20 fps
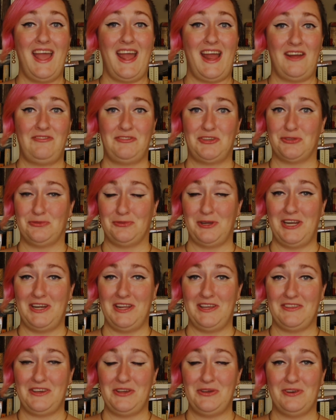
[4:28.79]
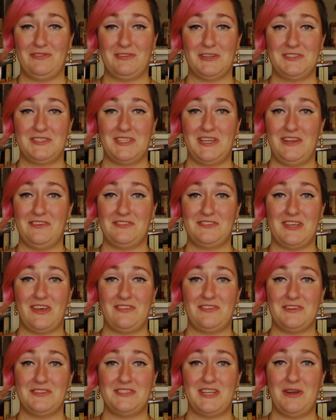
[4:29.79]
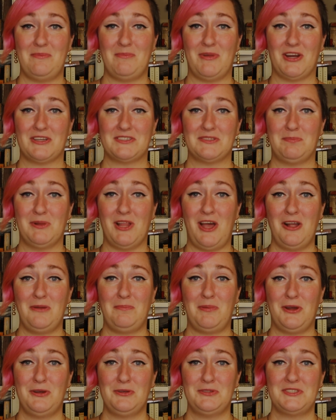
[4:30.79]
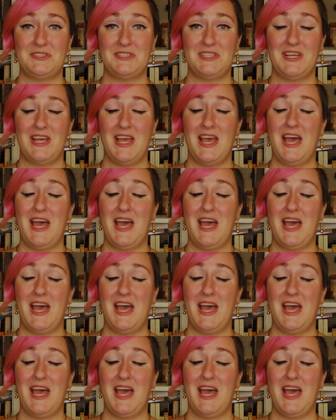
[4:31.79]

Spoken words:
After reading the University of Southern Denmark's blog post,